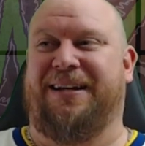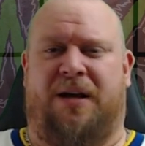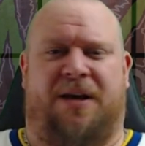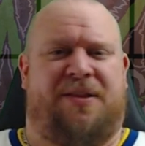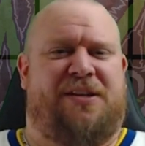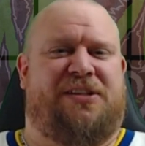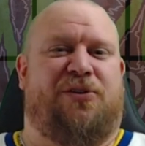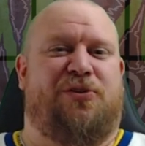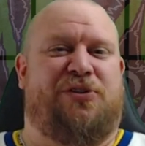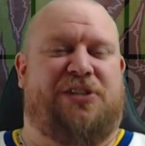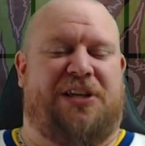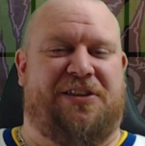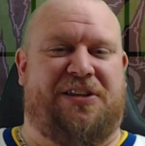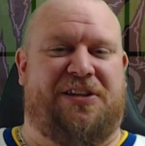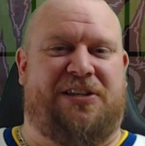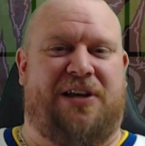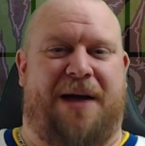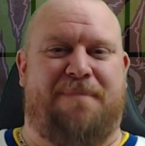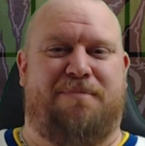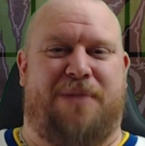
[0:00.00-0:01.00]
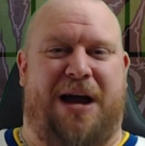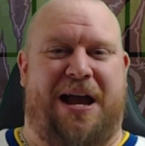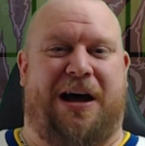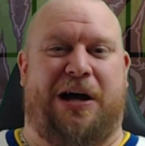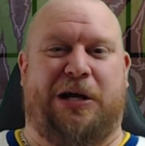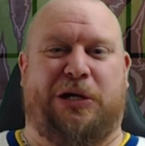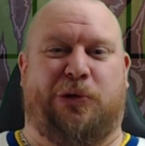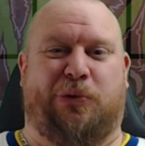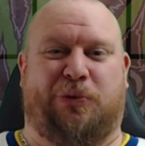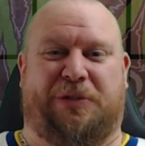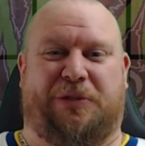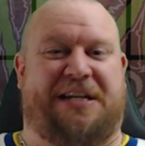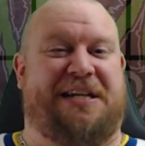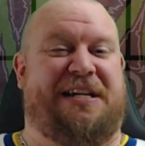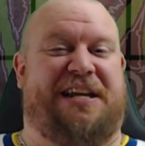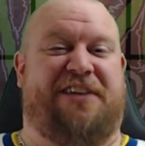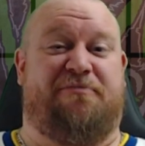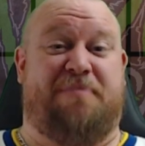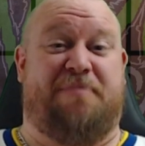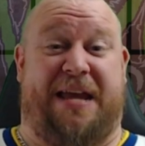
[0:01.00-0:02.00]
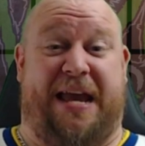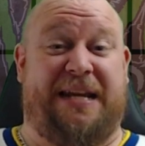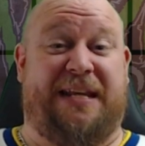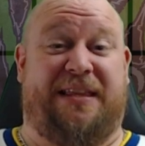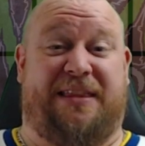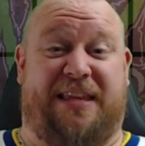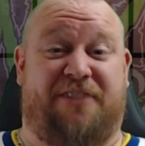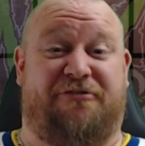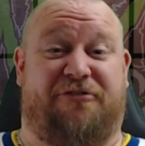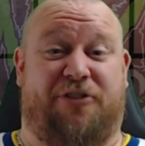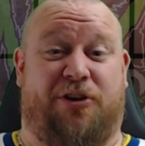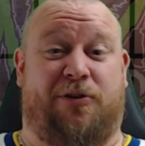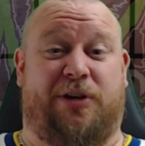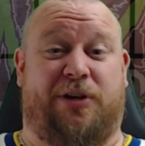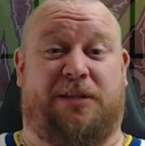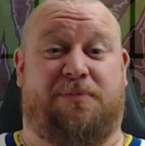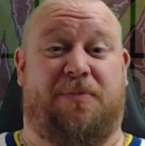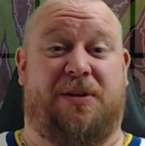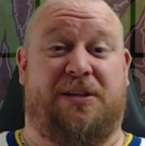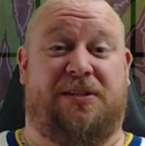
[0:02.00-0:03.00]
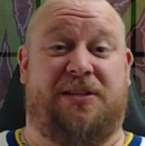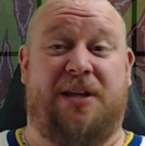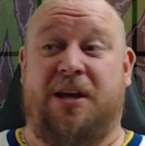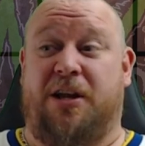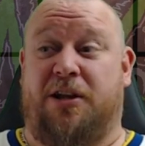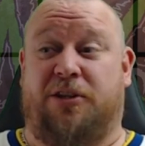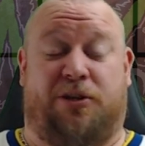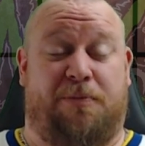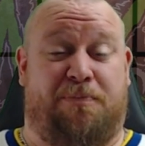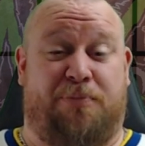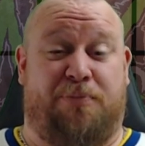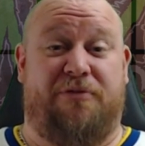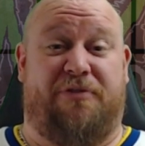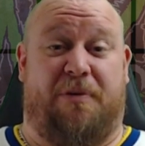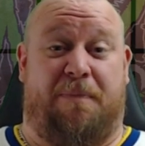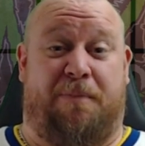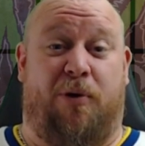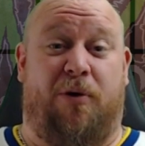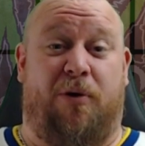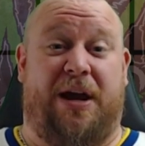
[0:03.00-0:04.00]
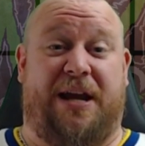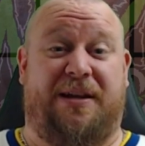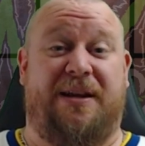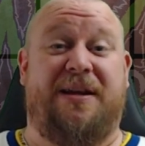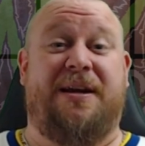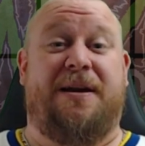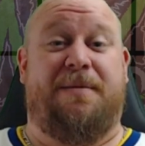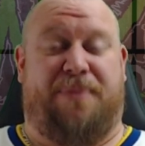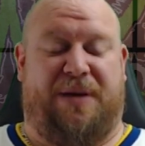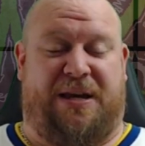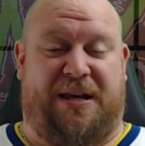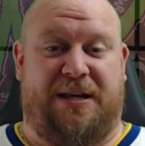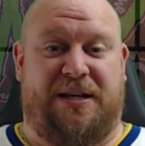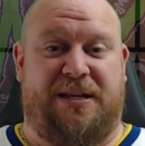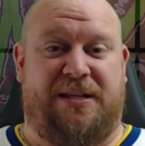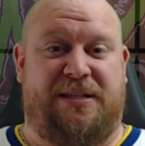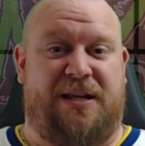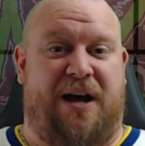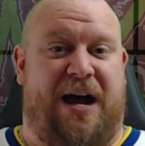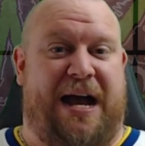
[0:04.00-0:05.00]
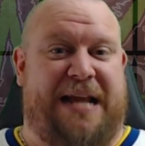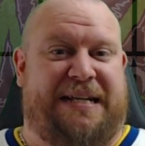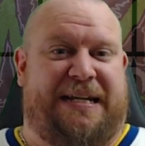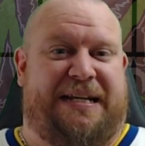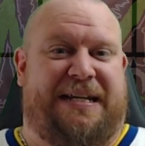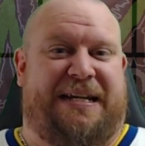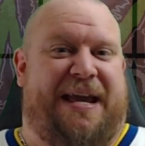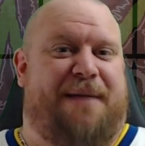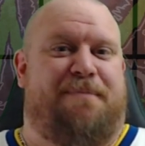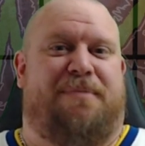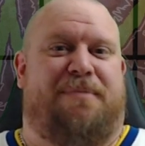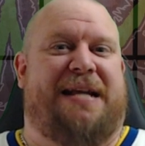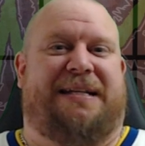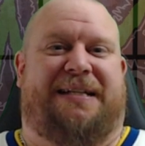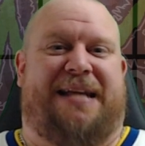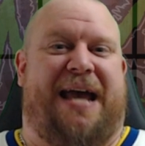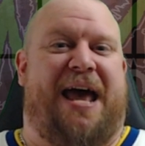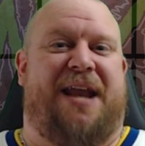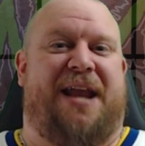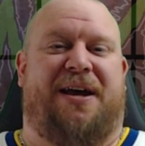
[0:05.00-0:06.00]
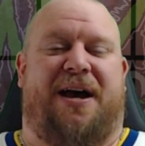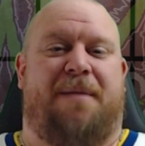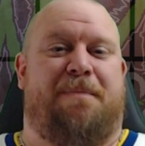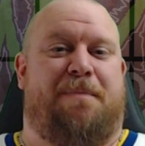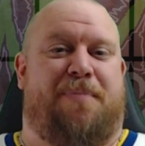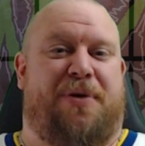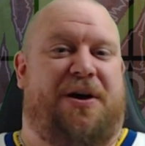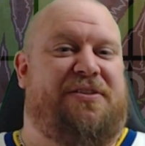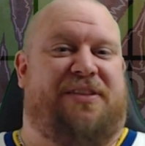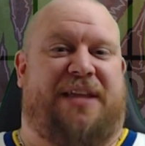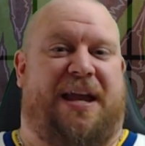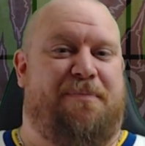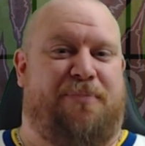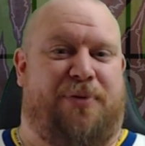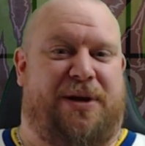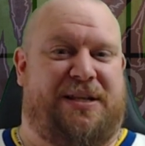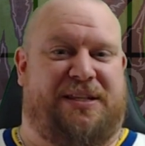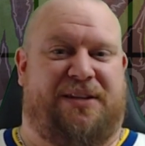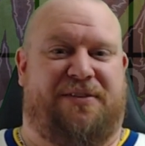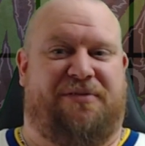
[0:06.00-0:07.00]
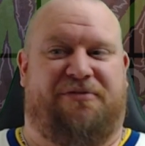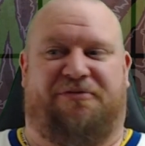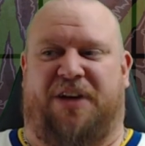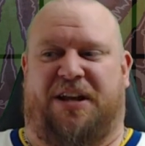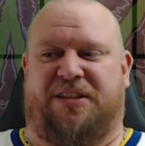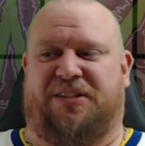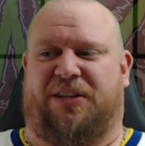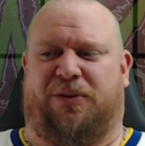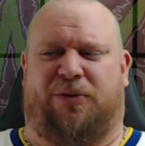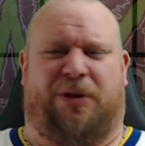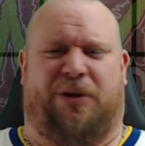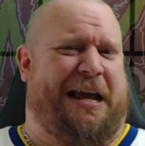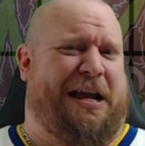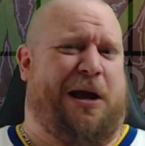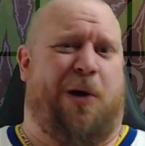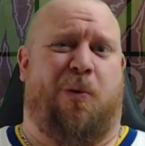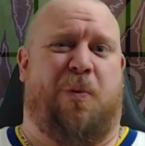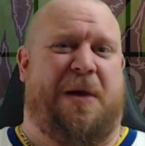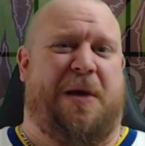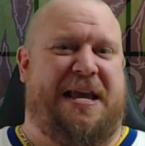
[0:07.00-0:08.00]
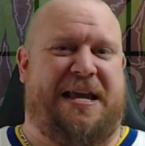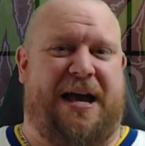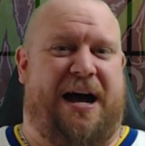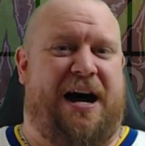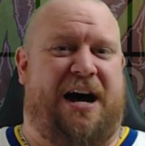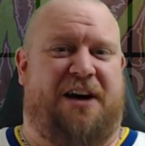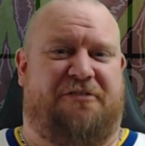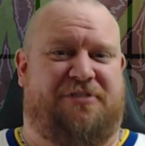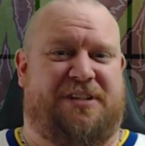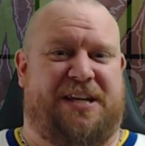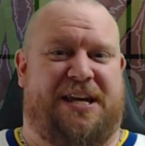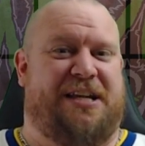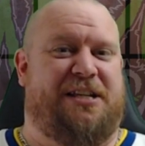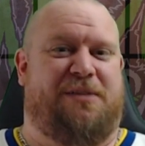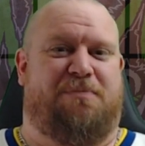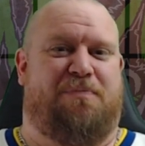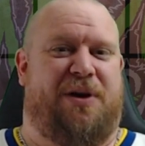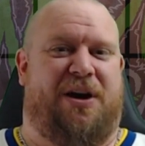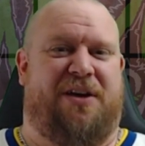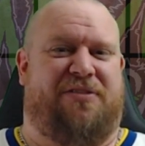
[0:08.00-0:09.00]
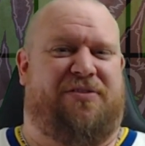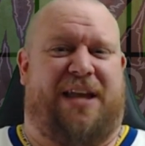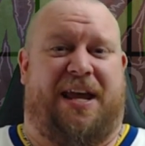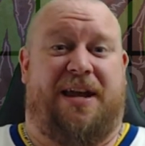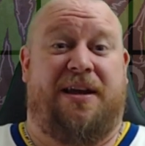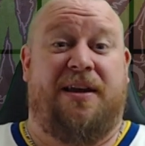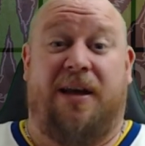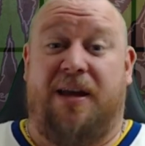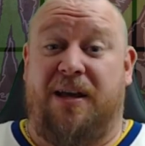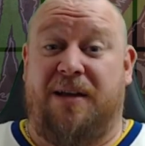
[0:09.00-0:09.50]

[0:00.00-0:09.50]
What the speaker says: Oh, there's also the time my uncle didn't give me anything for Christmas to prove a point, because I didn't get my dad a birthday present until like a week after his birthday.